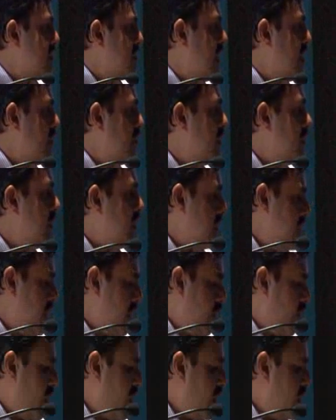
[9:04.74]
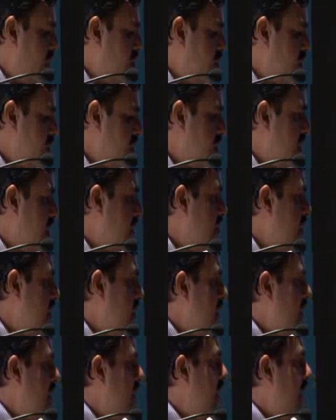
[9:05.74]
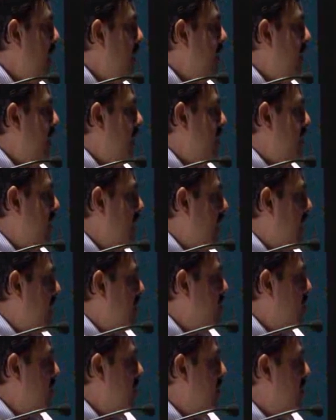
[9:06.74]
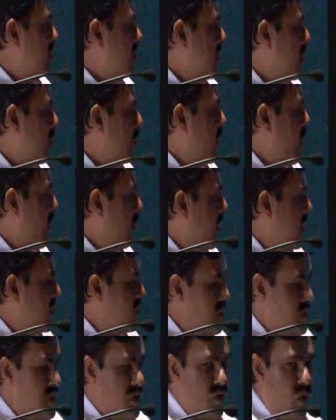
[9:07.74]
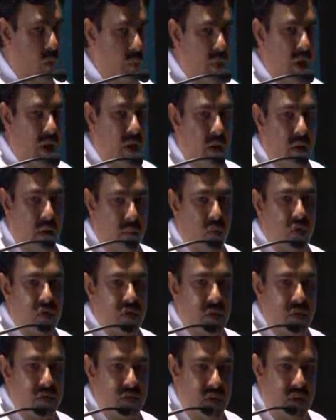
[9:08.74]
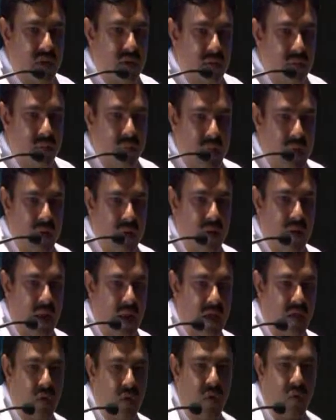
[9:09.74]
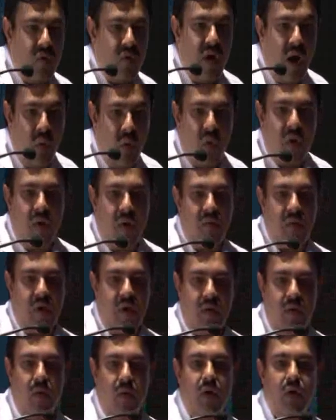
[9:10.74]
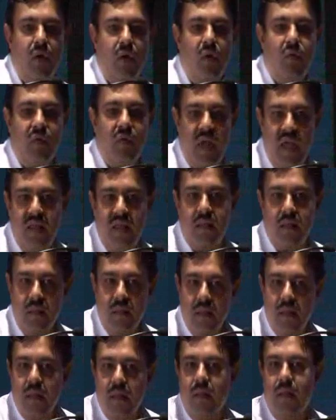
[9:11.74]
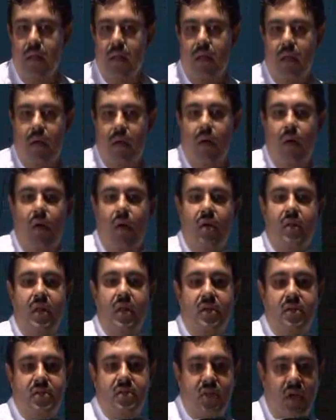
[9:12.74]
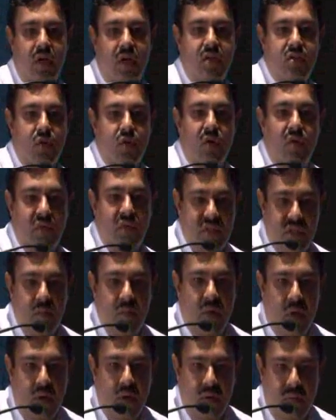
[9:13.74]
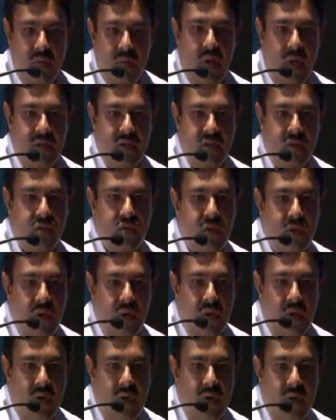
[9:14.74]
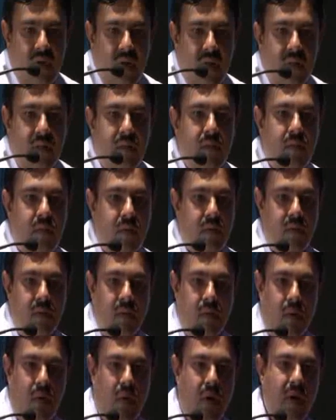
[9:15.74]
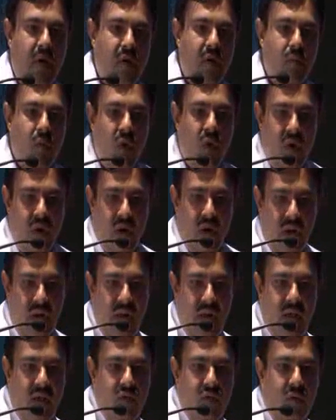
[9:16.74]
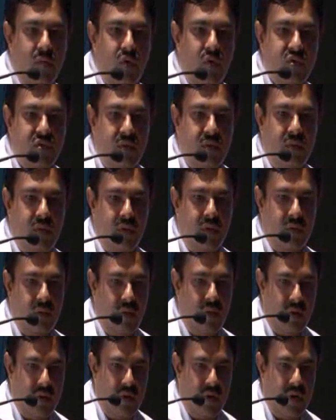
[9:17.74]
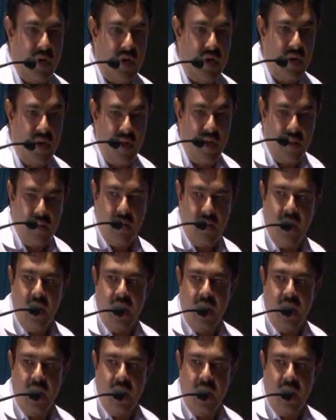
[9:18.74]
has helped a lot in doing that. And then there are some problems with this optical remote sensing, like you have cloud cover, or you have rain, or that sun is not visible. As you say in Indian, all our border areas or most of the northern India,